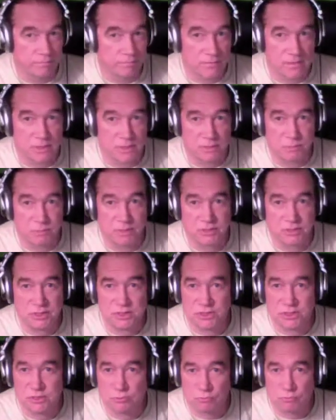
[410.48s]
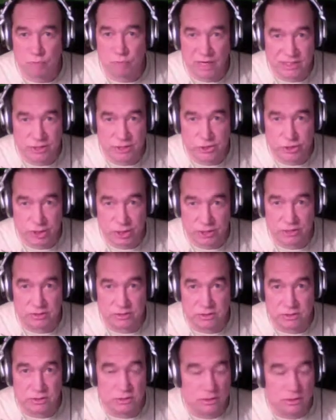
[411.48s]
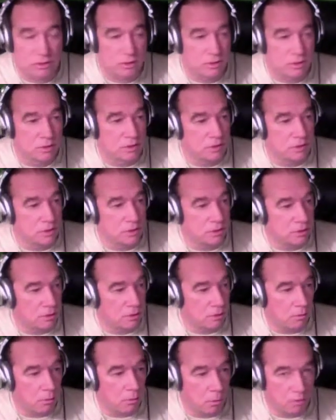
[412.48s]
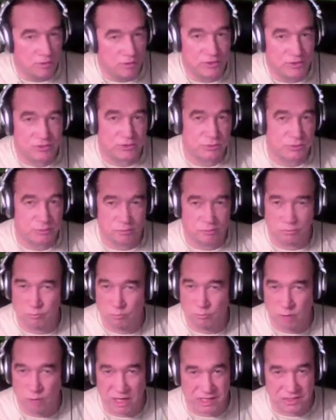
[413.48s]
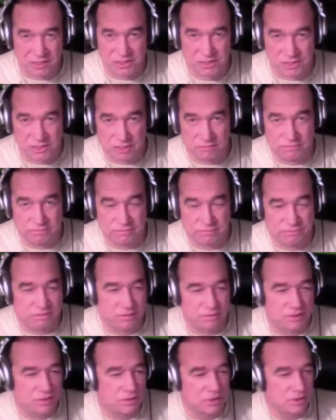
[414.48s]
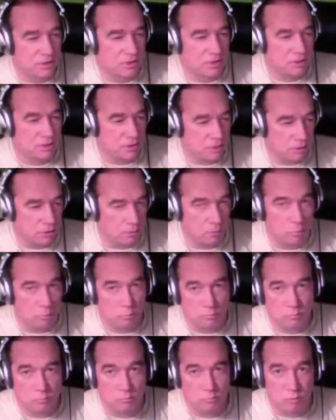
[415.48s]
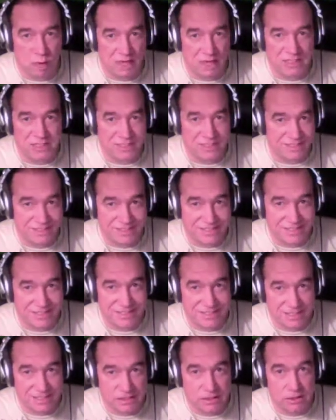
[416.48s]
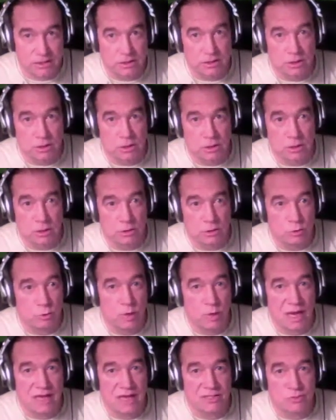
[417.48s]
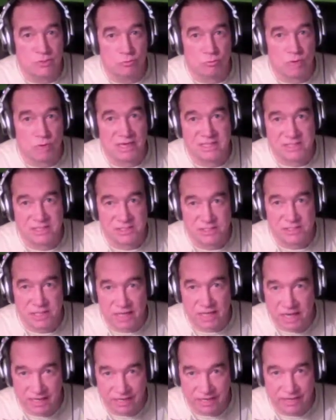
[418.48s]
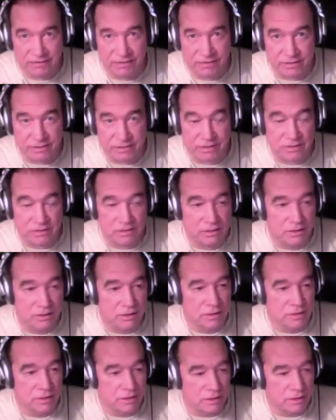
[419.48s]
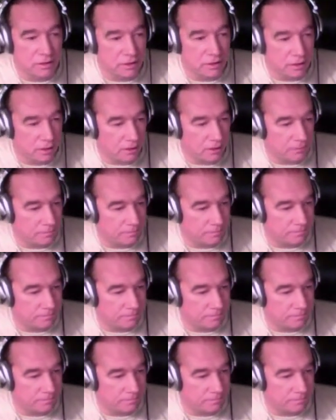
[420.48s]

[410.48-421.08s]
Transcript: especially this right shit, all this right stuff, rights. Who has rights to anything? All